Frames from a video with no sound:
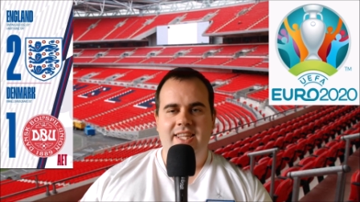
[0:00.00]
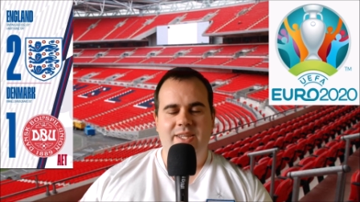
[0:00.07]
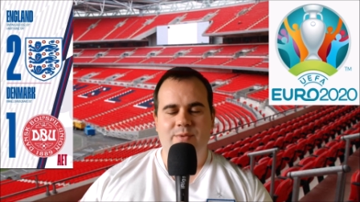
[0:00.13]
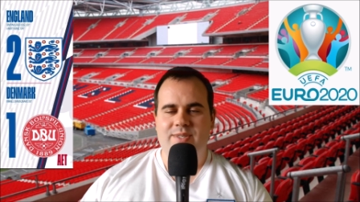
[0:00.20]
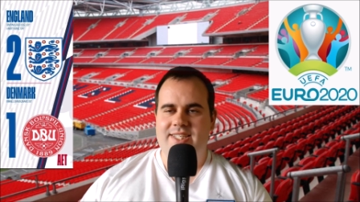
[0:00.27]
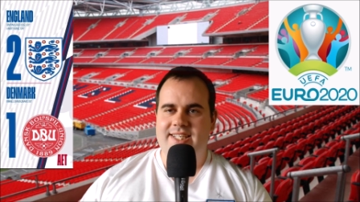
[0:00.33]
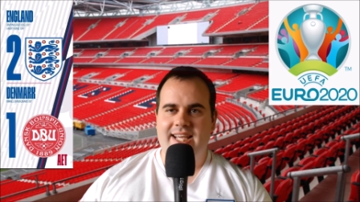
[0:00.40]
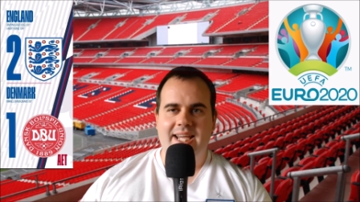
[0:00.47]
There
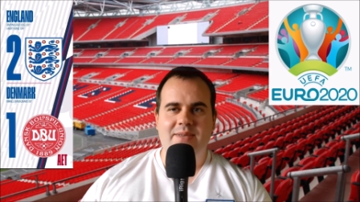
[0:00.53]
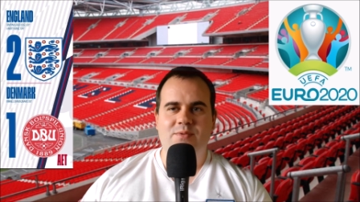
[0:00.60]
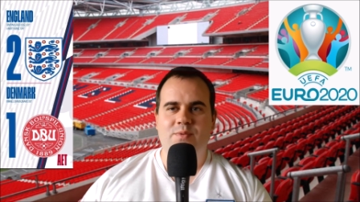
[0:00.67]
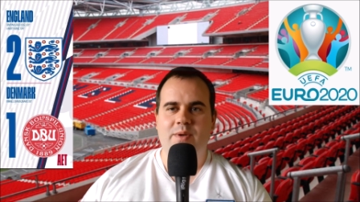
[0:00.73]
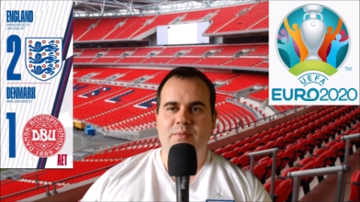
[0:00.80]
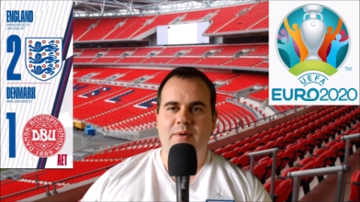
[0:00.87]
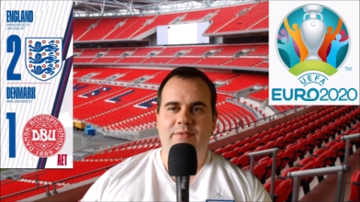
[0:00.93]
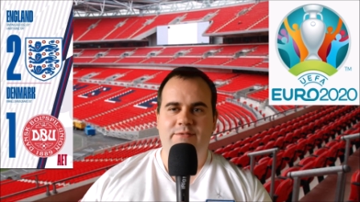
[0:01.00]
was times
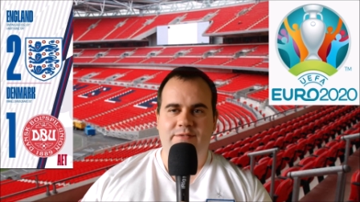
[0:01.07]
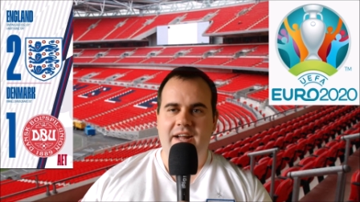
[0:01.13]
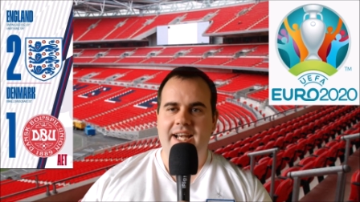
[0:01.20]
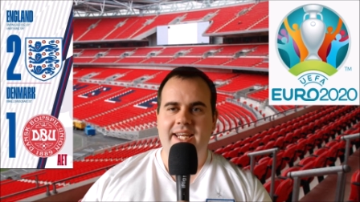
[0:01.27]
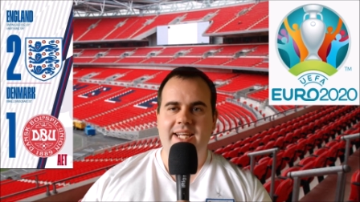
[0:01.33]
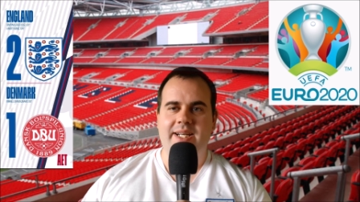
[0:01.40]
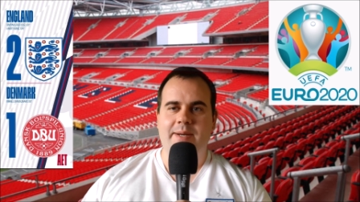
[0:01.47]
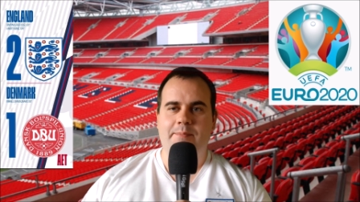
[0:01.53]
we were
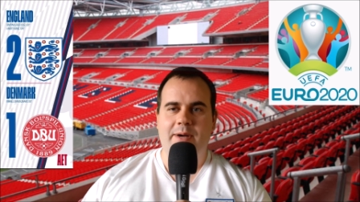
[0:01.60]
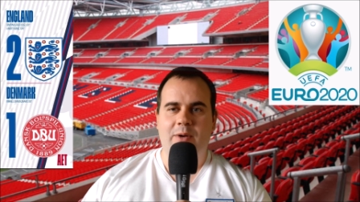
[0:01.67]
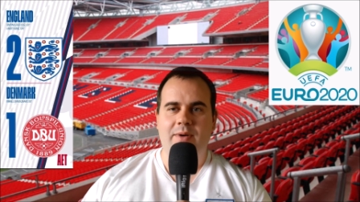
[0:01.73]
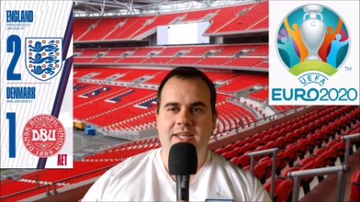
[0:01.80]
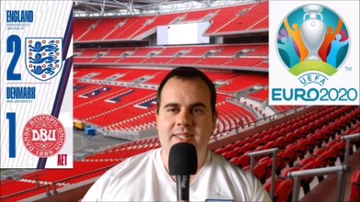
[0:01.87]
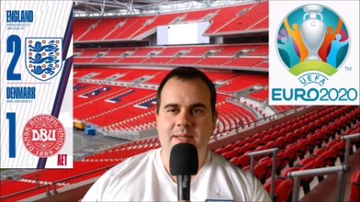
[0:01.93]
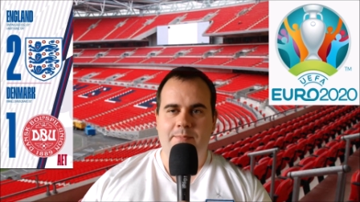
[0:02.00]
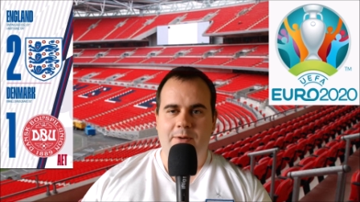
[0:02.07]
fannying
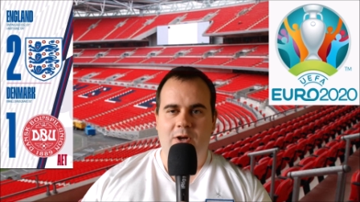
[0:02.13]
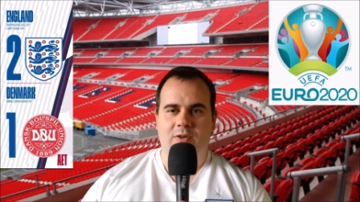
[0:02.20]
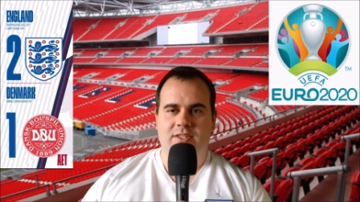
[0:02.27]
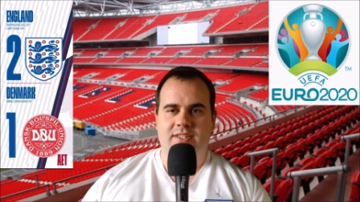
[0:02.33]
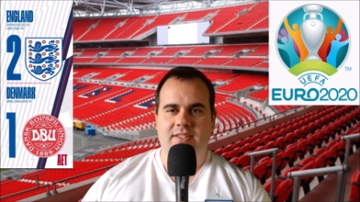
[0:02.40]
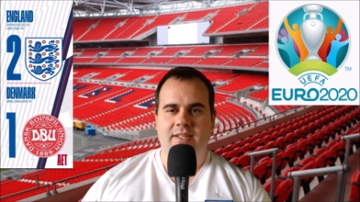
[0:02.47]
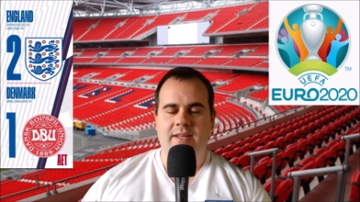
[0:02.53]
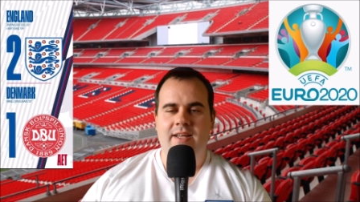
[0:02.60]
about in the
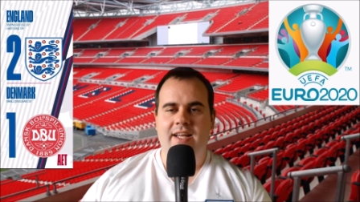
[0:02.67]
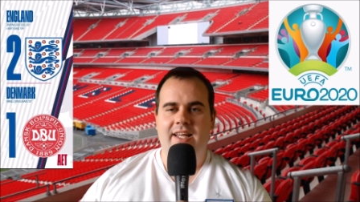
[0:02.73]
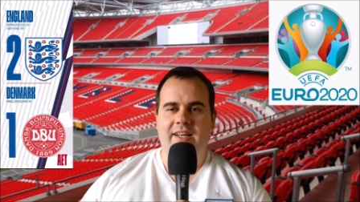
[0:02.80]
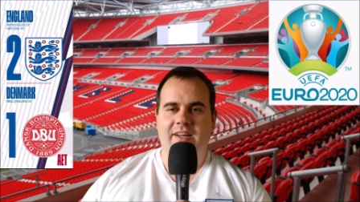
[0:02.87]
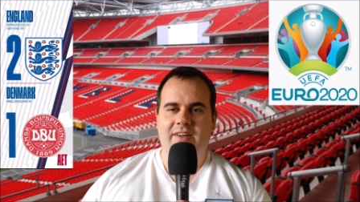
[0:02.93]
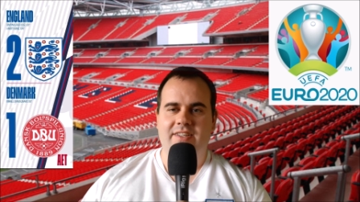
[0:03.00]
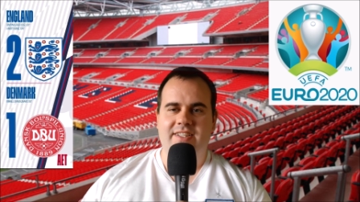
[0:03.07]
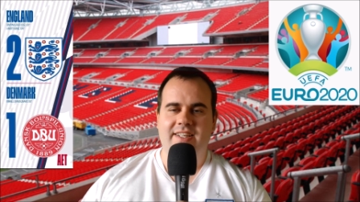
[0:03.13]
box a
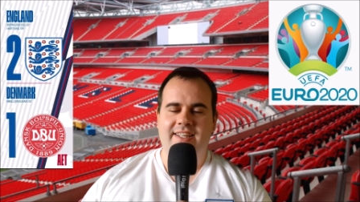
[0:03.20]
lot,